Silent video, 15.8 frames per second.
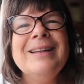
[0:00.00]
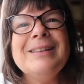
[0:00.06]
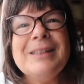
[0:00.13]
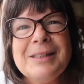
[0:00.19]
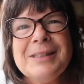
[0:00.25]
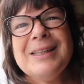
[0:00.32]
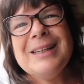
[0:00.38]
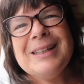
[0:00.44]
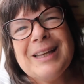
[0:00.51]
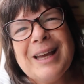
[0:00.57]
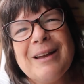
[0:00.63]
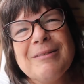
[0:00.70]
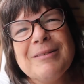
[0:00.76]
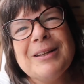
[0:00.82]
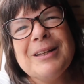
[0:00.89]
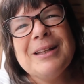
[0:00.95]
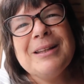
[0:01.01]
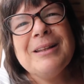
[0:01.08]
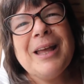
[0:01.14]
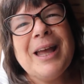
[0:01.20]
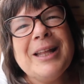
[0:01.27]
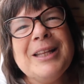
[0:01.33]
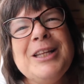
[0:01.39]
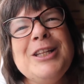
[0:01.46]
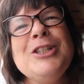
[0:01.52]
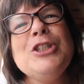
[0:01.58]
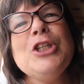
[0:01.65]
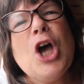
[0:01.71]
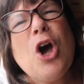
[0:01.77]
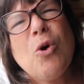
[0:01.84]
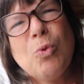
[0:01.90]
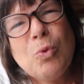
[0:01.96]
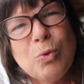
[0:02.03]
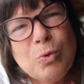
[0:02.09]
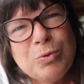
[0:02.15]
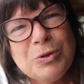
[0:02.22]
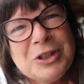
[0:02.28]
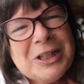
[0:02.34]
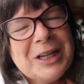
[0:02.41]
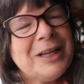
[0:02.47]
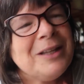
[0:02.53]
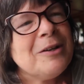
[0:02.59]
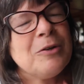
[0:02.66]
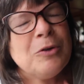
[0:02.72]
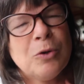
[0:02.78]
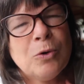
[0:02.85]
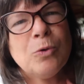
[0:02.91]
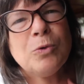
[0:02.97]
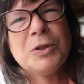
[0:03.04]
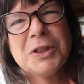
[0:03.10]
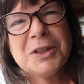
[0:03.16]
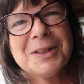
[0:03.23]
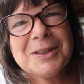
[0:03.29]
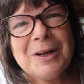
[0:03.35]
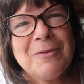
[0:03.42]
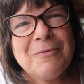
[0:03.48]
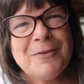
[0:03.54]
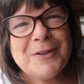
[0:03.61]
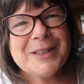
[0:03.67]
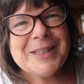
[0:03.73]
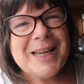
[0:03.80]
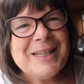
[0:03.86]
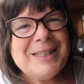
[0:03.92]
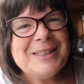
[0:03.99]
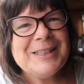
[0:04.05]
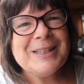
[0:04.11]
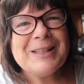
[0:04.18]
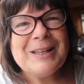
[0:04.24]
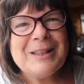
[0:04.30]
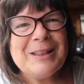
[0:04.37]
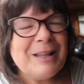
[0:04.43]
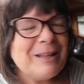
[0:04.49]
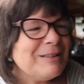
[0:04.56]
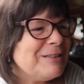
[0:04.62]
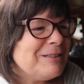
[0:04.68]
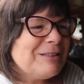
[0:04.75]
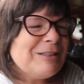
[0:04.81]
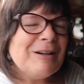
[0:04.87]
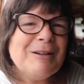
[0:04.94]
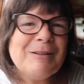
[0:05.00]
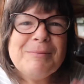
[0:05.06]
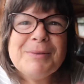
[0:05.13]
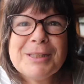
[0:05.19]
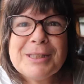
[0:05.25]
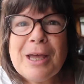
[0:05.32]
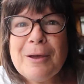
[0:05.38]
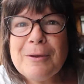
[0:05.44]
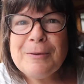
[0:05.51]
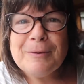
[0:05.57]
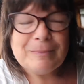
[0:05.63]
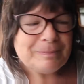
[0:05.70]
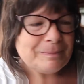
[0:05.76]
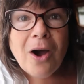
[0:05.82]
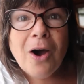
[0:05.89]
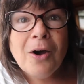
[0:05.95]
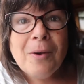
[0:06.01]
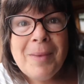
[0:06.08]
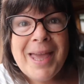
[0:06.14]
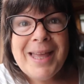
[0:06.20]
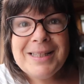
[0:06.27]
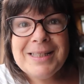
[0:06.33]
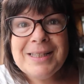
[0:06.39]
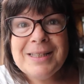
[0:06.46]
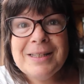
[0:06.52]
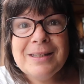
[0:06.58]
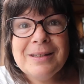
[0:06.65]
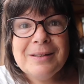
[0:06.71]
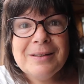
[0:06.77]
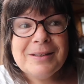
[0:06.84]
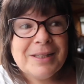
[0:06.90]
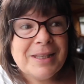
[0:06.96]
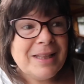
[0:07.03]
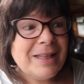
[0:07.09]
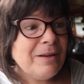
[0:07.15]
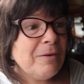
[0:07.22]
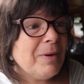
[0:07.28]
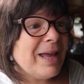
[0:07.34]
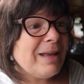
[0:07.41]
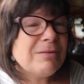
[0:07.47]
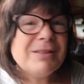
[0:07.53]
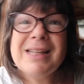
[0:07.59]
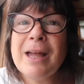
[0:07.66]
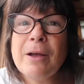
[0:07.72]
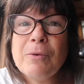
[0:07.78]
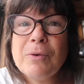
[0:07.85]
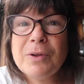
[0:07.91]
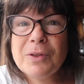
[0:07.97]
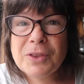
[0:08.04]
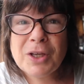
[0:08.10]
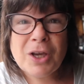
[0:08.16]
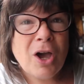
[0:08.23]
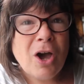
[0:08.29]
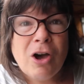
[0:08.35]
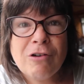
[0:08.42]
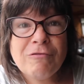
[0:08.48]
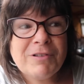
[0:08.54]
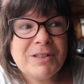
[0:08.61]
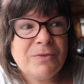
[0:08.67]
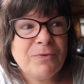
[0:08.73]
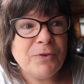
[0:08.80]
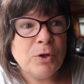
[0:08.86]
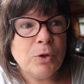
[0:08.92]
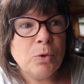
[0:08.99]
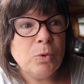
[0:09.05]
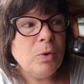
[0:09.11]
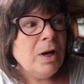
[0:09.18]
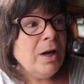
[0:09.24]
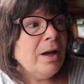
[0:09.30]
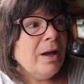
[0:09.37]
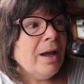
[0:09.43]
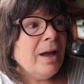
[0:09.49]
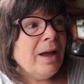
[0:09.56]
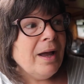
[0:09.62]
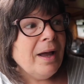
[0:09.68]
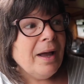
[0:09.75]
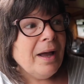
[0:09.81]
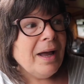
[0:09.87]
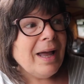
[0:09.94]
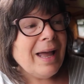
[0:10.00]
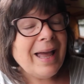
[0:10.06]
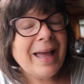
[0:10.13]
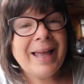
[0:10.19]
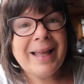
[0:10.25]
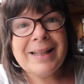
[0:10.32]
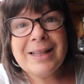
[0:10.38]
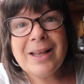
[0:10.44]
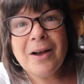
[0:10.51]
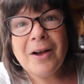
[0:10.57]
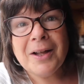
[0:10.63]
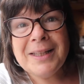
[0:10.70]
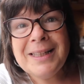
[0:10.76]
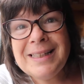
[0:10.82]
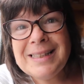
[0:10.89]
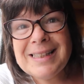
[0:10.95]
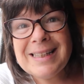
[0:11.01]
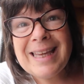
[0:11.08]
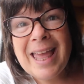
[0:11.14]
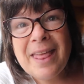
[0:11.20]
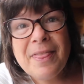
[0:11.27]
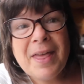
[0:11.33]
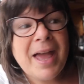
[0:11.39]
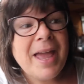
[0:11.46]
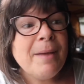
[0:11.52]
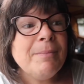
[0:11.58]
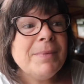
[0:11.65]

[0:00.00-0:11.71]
to sit down and indulge in a gorgeous conversation at lunchtime. So I'm heading to the little house now. The car is full and I need to get that